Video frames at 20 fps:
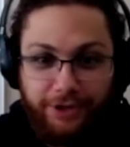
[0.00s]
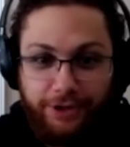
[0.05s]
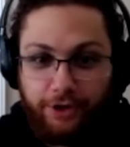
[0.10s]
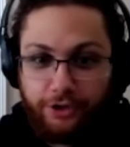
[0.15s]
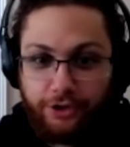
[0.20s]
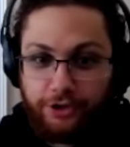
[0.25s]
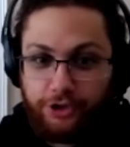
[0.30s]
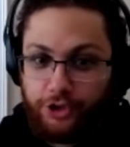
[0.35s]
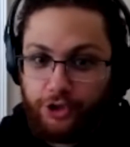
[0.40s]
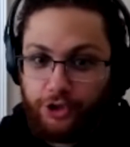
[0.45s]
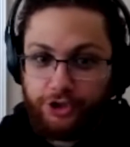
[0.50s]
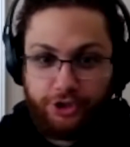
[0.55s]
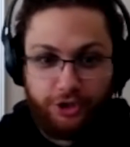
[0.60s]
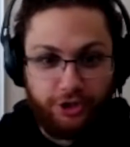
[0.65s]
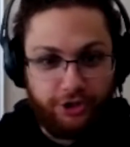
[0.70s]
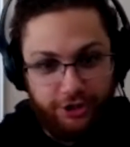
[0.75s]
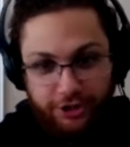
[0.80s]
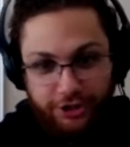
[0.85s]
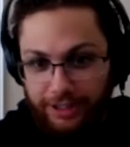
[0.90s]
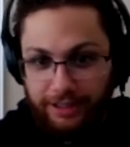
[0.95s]
Veecon shirts
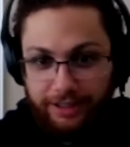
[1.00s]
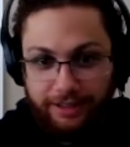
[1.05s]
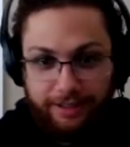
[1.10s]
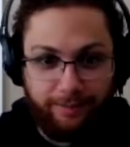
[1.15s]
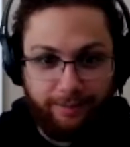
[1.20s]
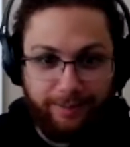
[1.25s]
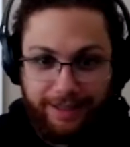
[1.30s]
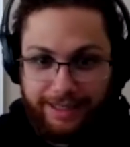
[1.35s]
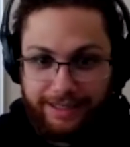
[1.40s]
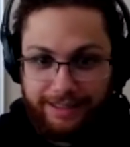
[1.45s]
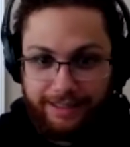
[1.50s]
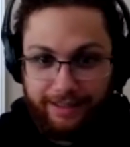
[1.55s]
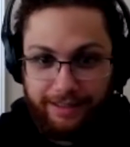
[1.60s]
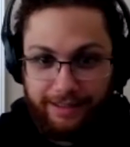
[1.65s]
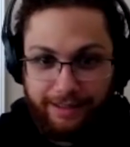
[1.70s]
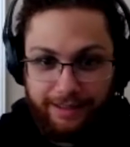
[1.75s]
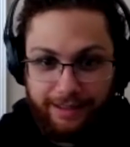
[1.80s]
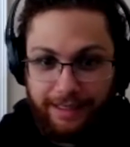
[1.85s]
are still in their plastic.